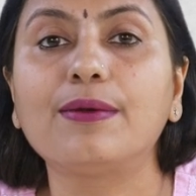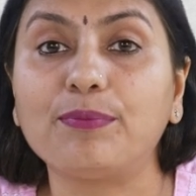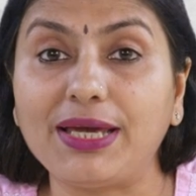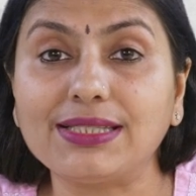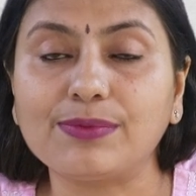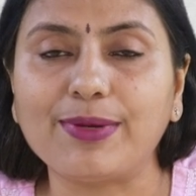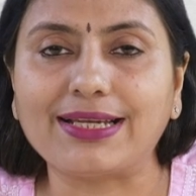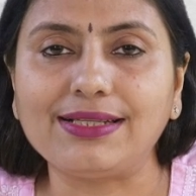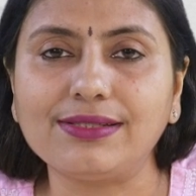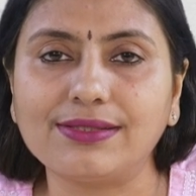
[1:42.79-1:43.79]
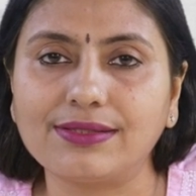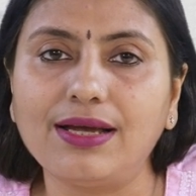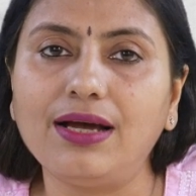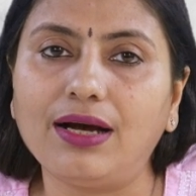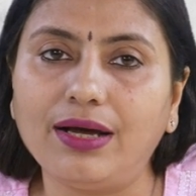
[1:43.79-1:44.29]
base metals,
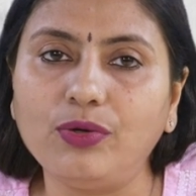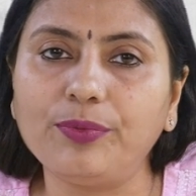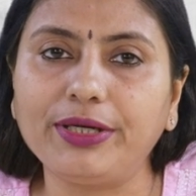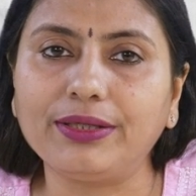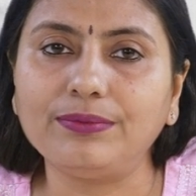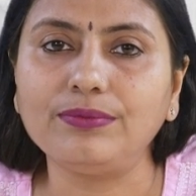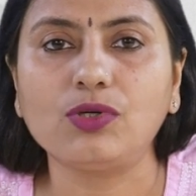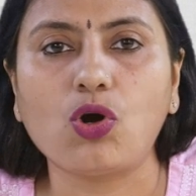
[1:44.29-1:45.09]
aluminium,